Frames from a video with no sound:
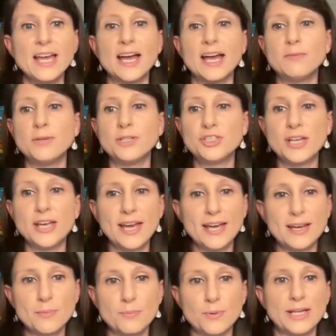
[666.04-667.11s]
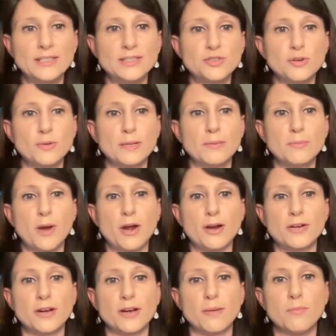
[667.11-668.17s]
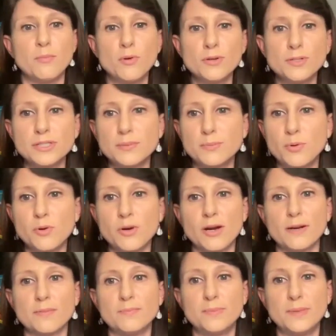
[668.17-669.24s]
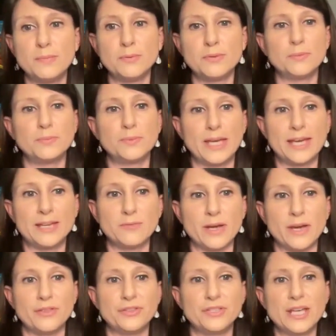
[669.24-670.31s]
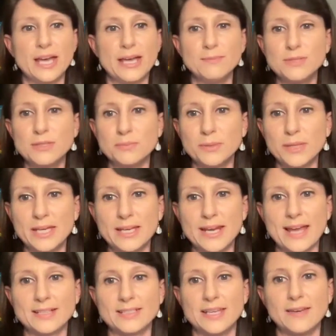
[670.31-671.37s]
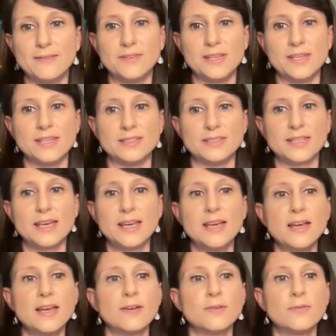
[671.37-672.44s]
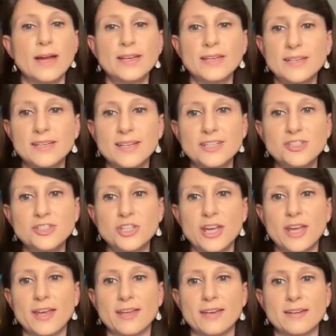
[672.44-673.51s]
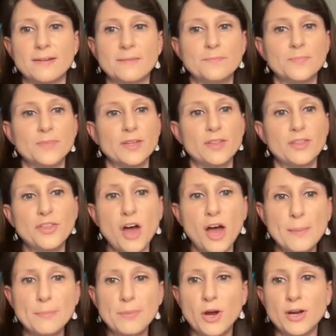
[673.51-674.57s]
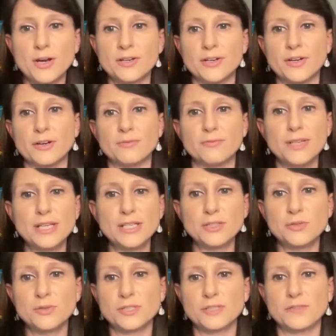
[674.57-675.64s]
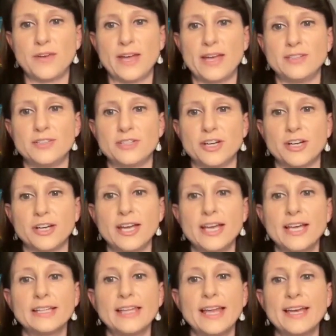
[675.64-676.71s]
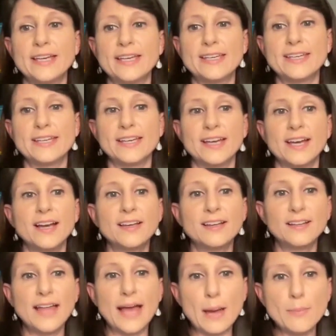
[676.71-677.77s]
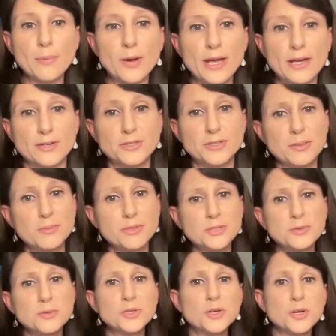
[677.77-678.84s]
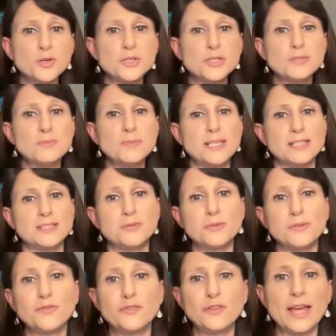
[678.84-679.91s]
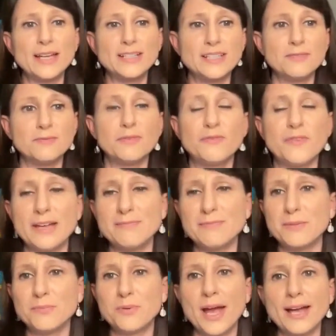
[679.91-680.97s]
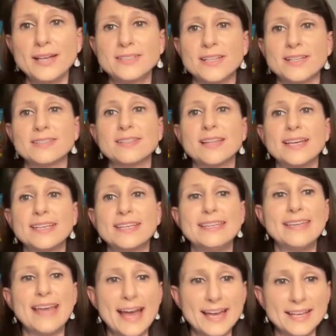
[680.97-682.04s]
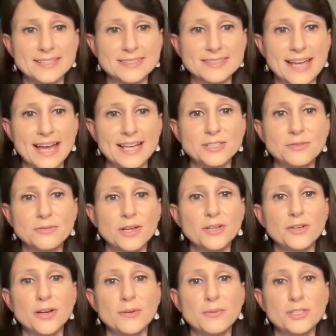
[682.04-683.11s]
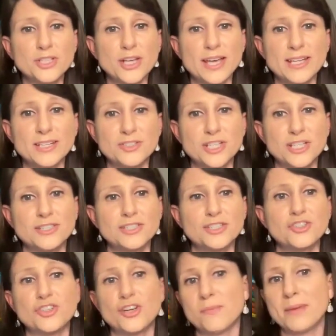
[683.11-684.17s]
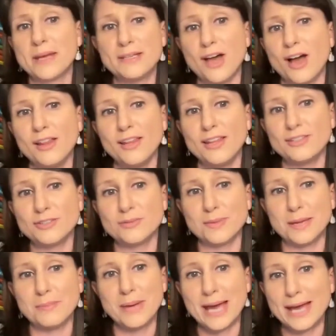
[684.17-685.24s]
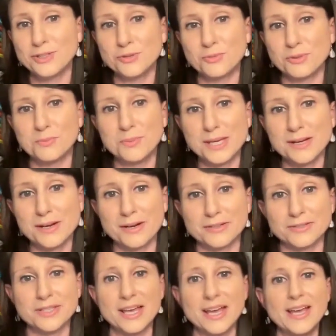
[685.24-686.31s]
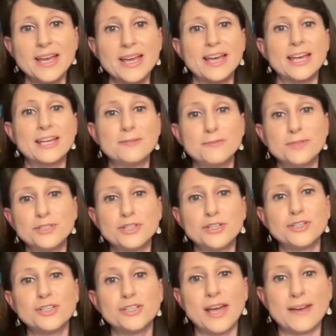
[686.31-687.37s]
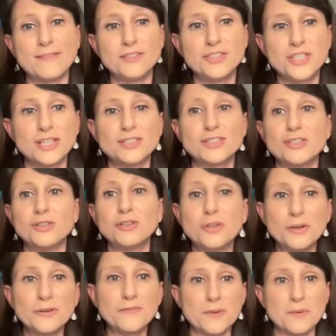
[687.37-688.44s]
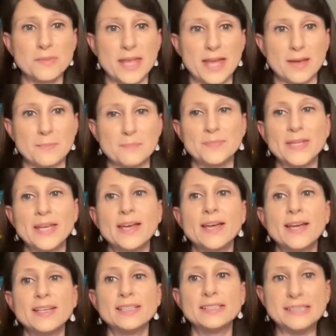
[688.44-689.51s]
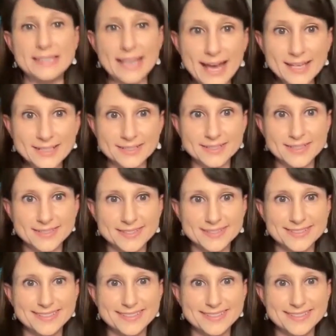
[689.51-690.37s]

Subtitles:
I wished I had a brainstorming partner, more support and people to plan with, time to plan activities, recognition, thought partner, resource finder, like a collaborator, someone to encourage me to reflect and refine my practice. Like, yes, as a runner, I wish I had a chance to share my knowledge and my passion with peers, and in return, have a chance to learn from them. Yes,